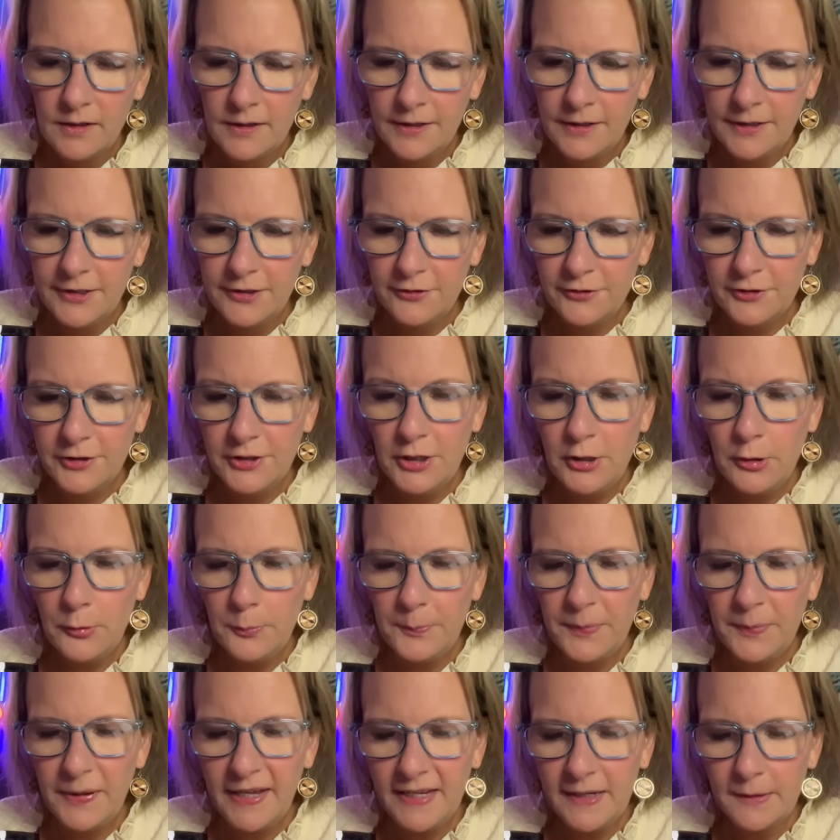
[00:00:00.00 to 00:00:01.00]
Your new
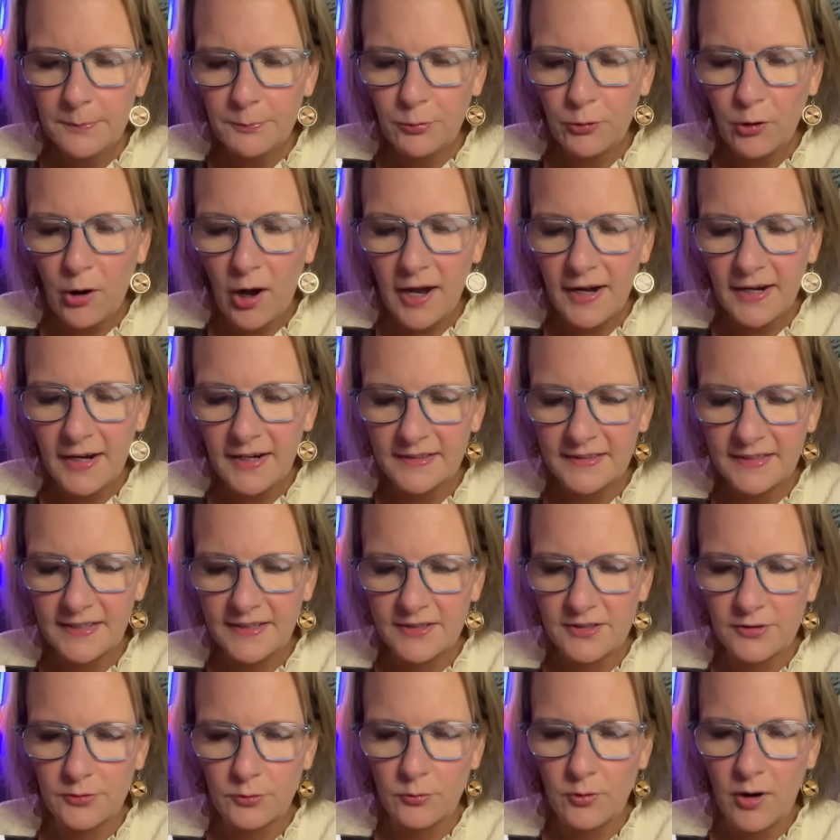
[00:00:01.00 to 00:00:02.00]
pink product
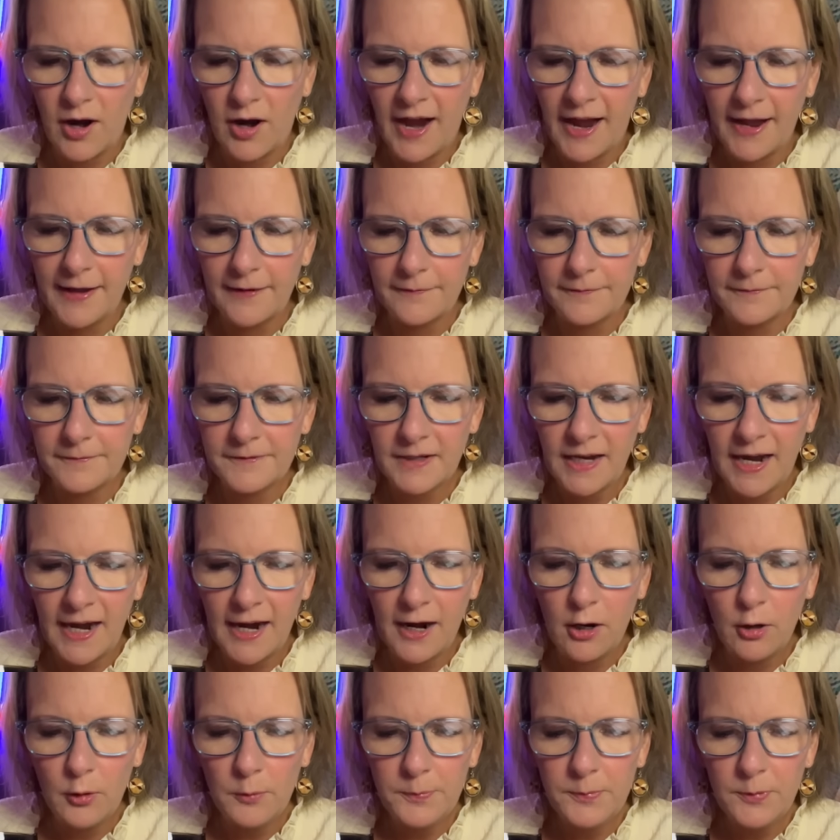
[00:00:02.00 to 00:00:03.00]
has arrived. I
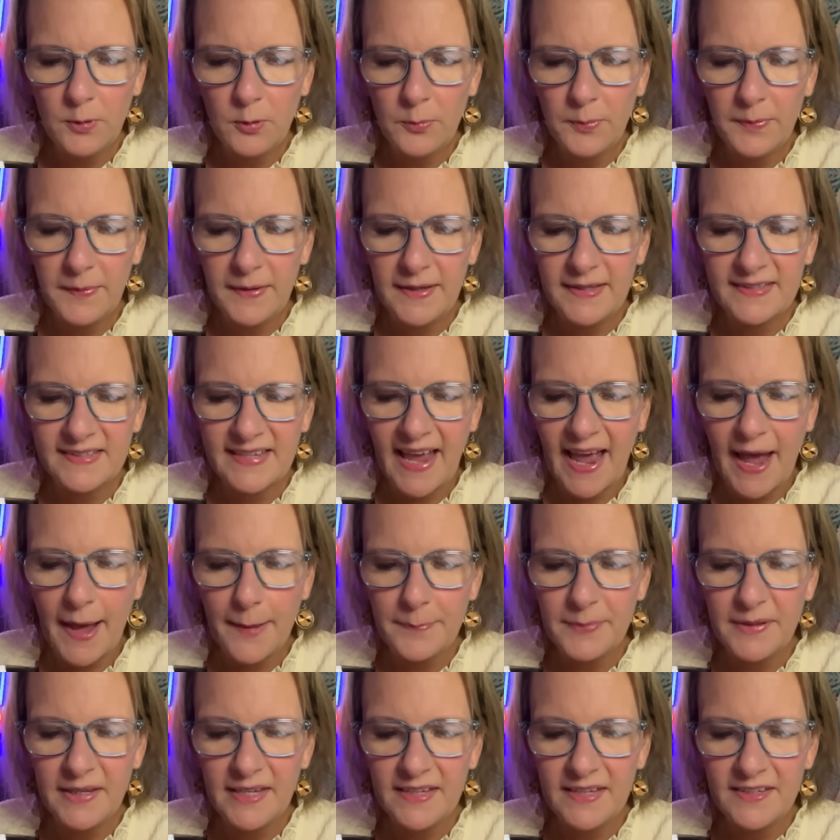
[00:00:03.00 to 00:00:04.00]
hope you'll be as
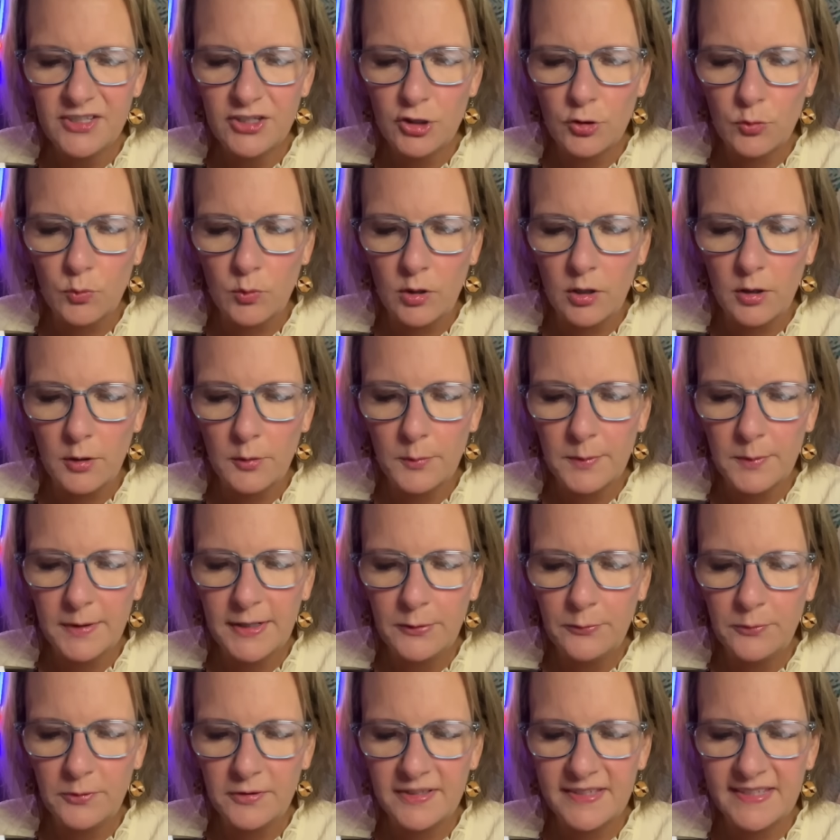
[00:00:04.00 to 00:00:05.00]
happy as you were when
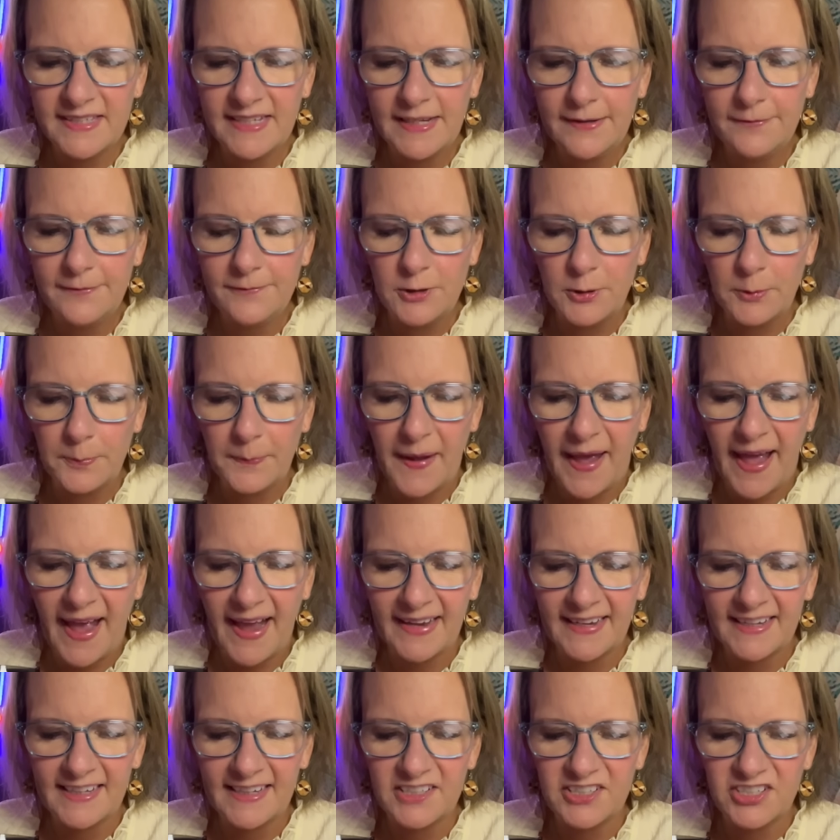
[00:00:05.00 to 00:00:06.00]
you received your
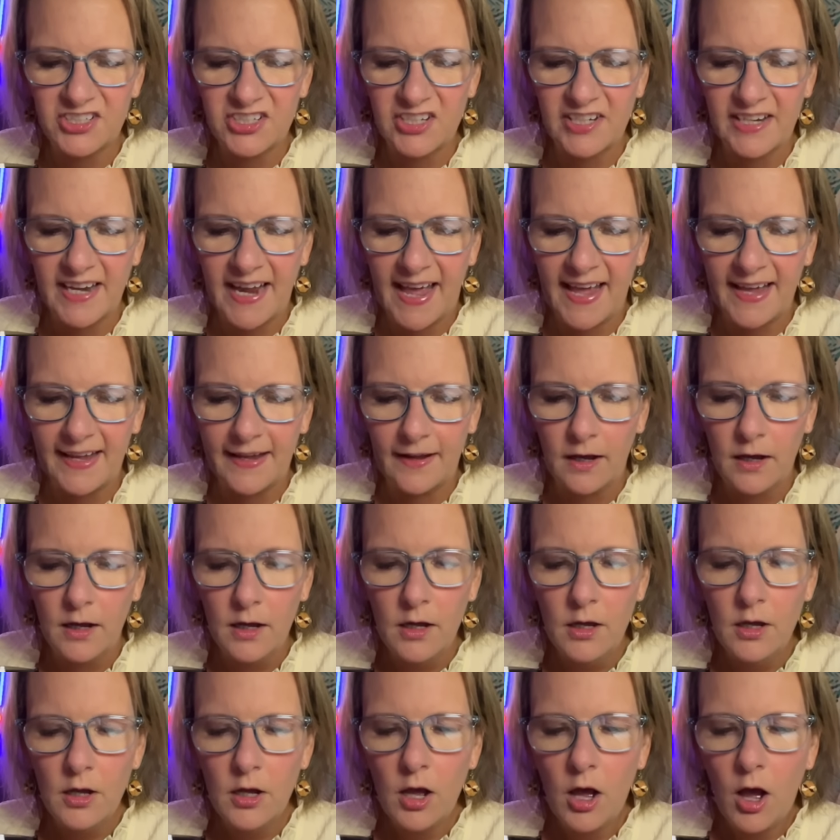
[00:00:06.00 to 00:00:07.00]
package today
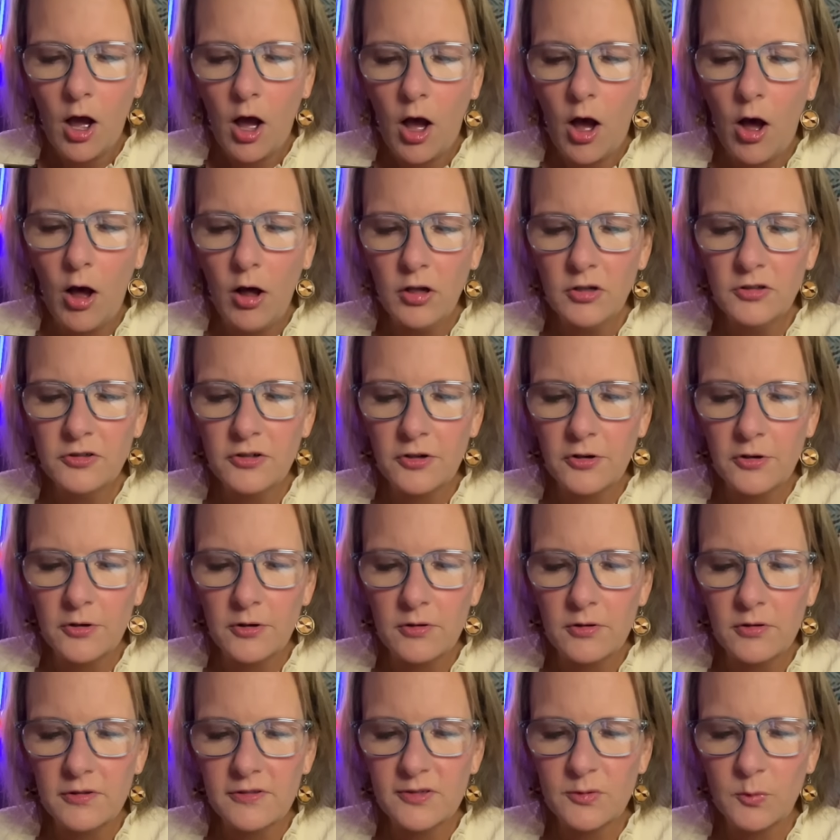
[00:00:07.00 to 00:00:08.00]
all
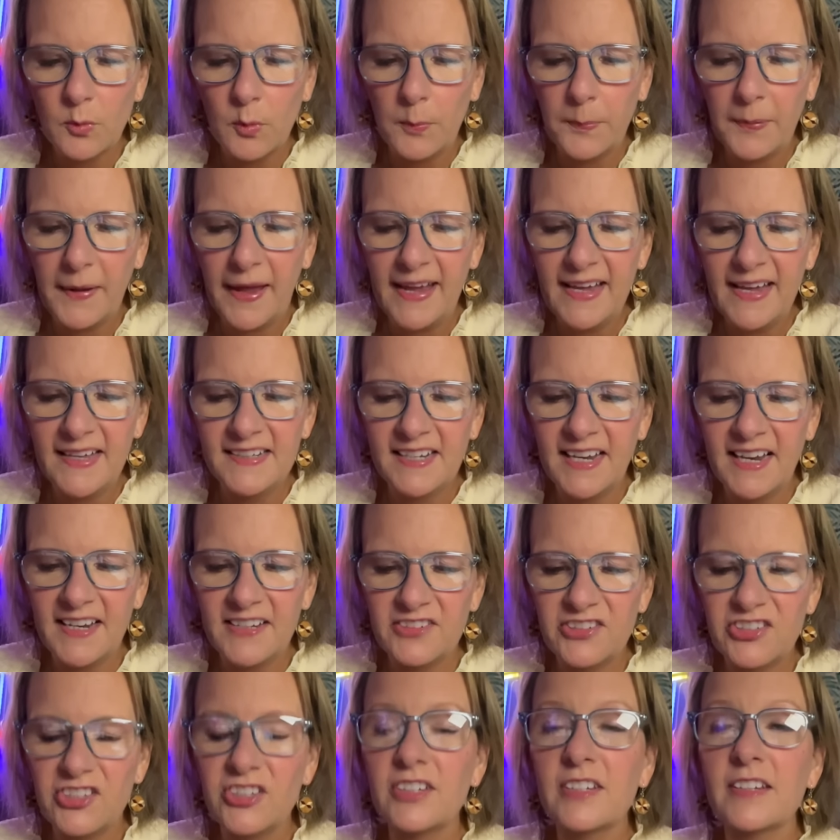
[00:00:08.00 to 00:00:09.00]
girls will pay
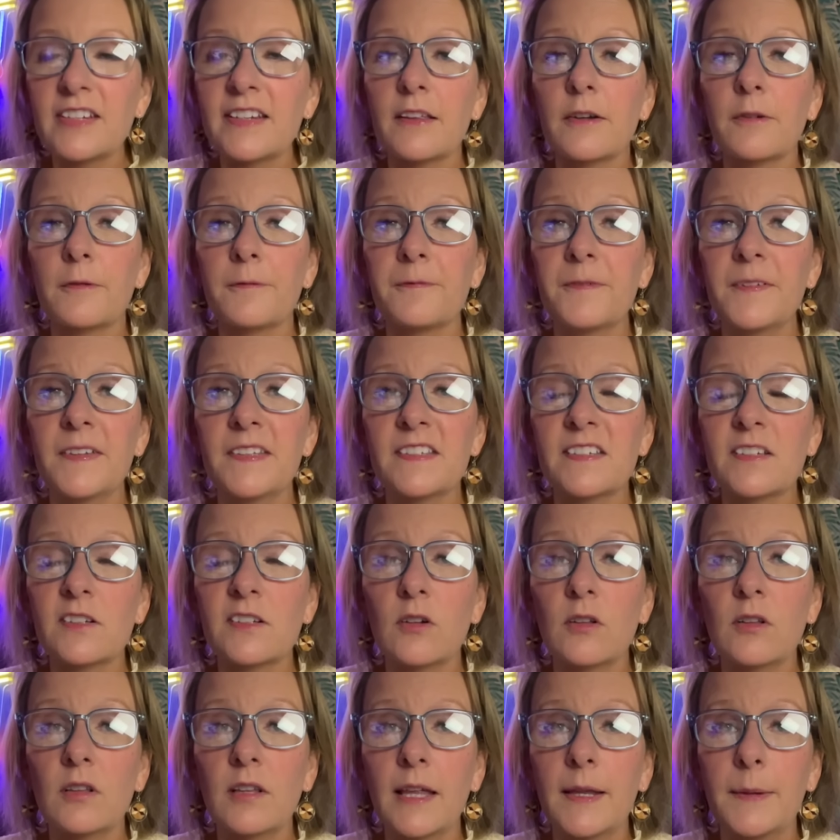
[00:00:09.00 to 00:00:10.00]
attention to their
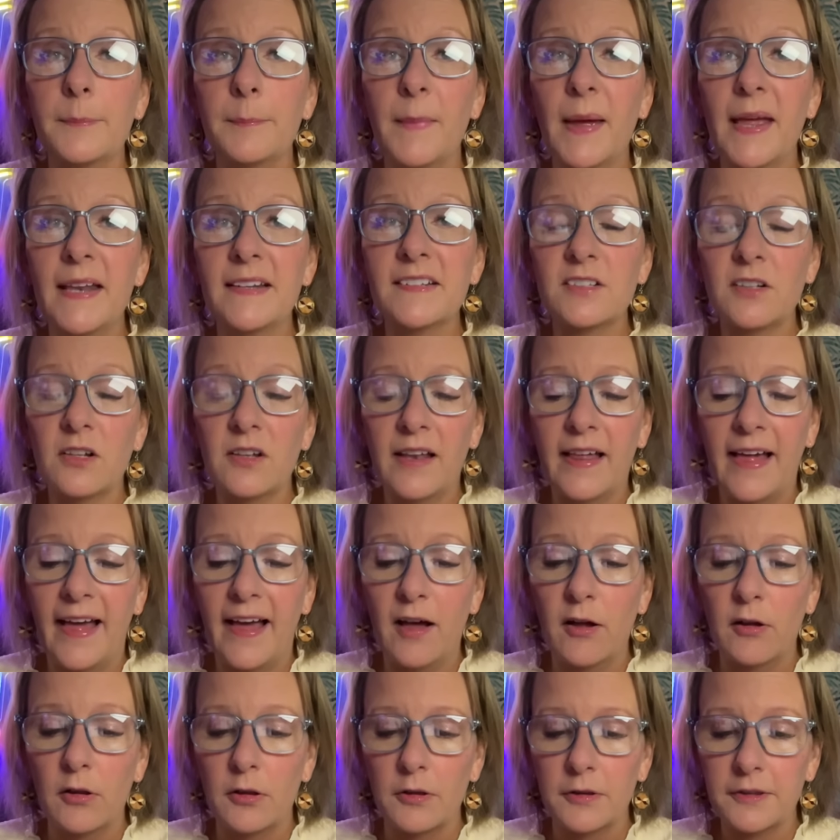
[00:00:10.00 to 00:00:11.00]
physical and mental
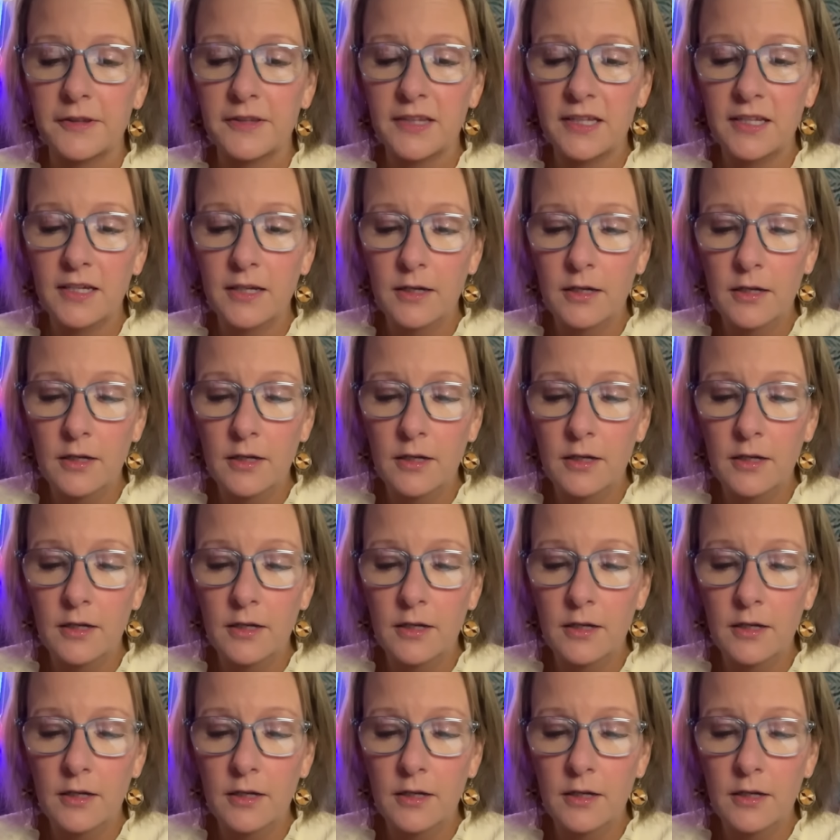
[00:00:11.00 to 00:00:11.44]
health.